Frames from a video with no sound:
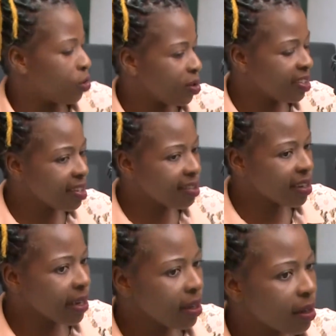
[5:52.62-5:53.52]

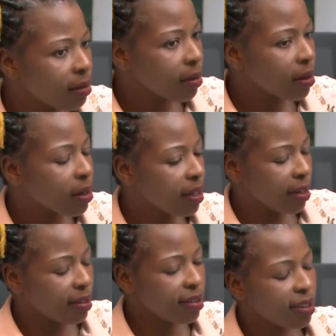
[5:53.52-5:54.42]
263,
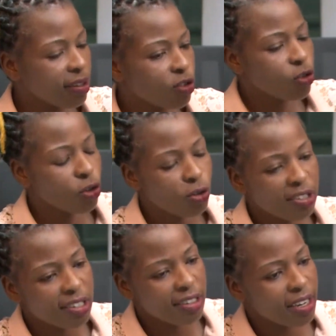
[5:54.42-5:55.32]
yes, Studio
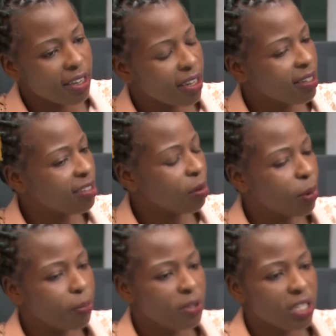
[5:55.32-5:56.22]
263, then
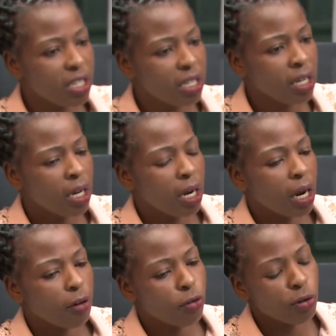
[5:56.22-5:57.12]
Sebab D.
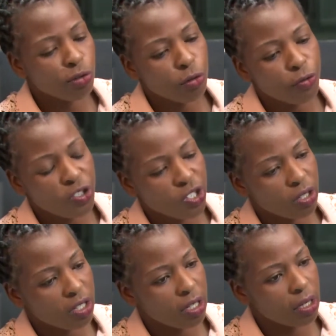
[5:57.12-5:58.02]
I've also
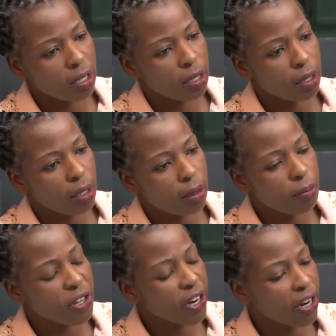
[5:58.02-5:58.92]
featured in
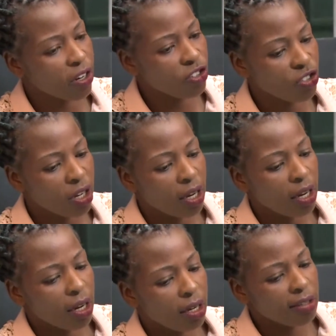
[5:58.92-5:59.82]
Mirage.
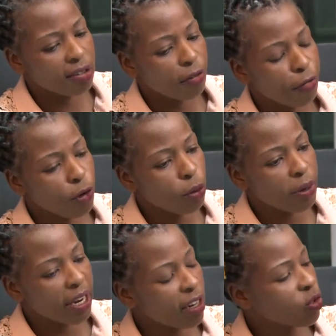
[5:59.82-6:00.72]
It's a film
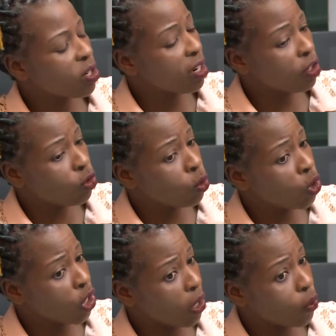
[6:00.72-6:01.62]
yakaitwa na John
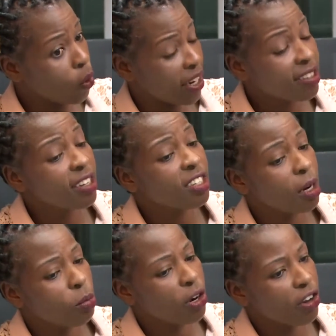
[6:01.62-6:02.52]
Jagu. Haisati
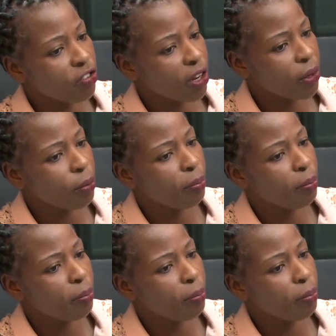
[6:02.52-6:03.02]
yabuda zvayo,